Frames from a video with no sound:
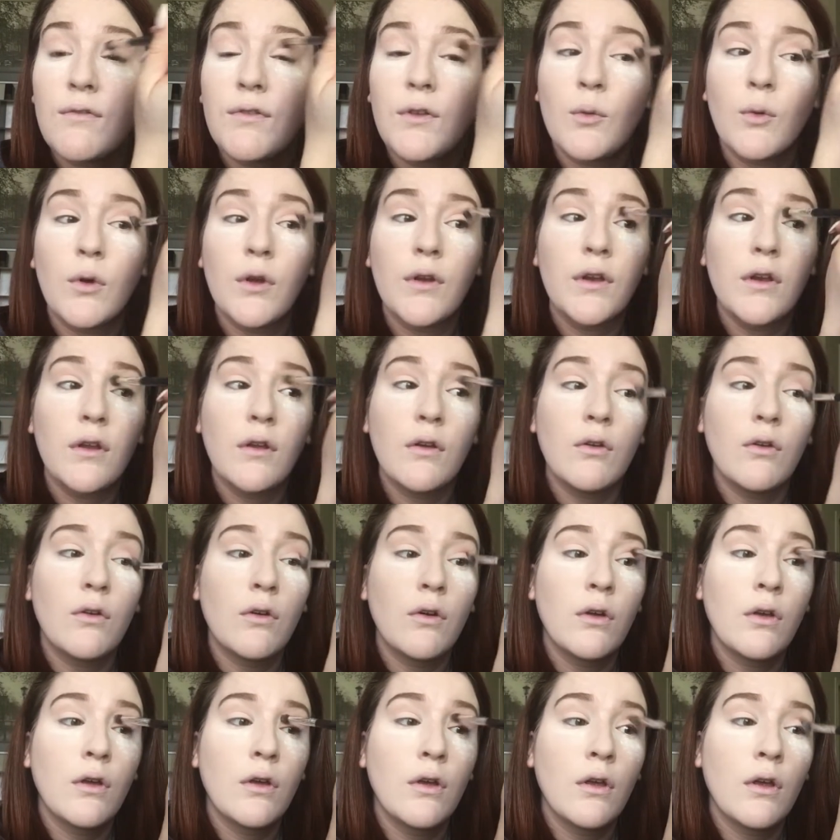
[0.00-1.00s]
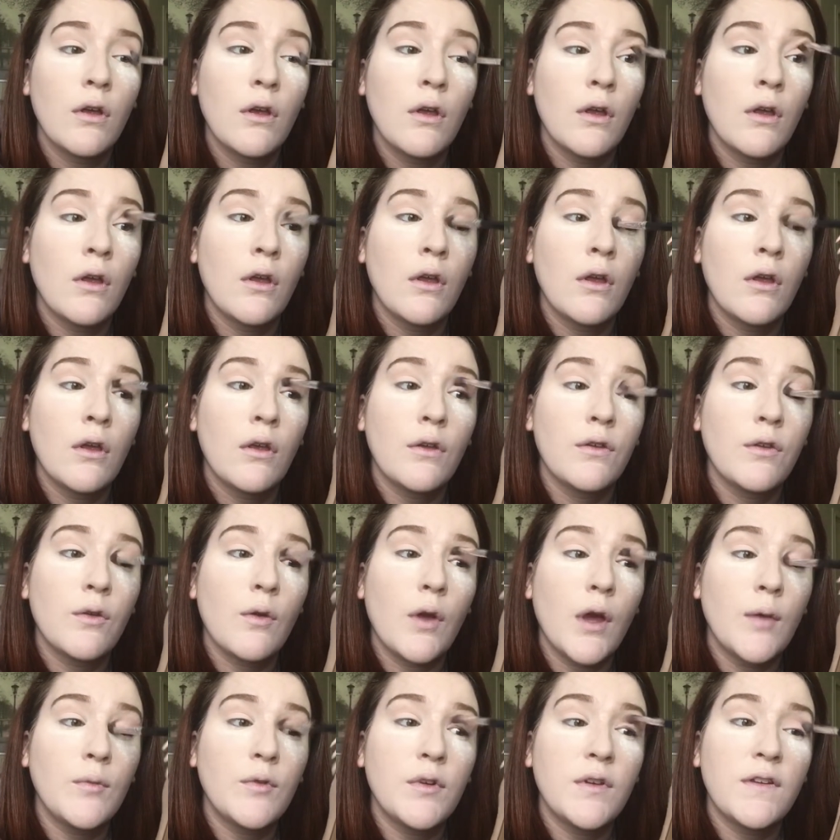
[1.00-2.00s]
if you want to. So
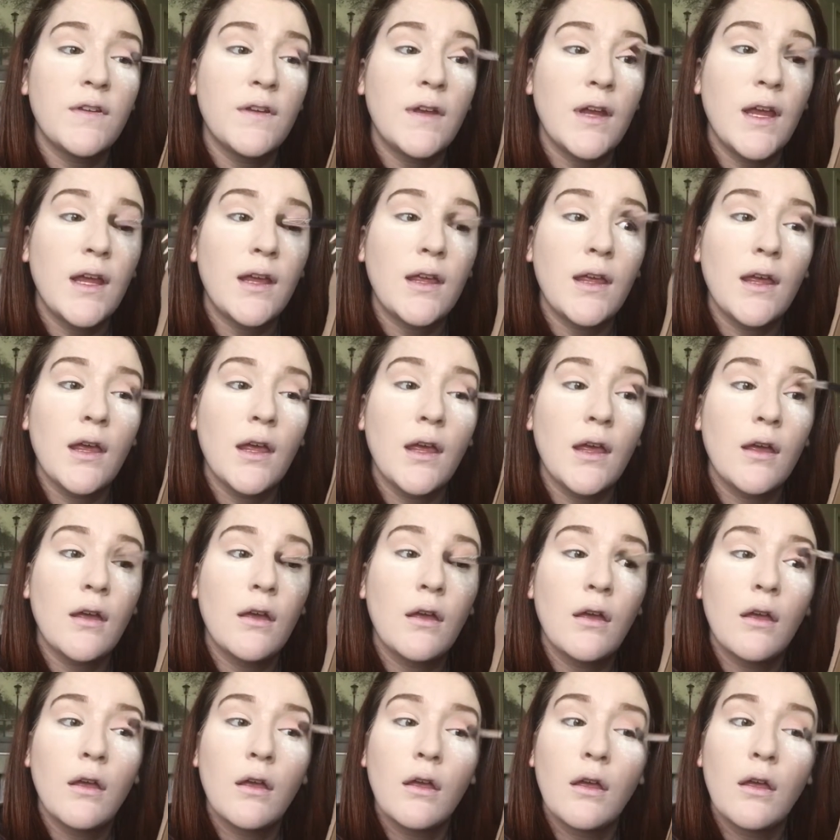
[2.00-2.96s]
I'm just taking,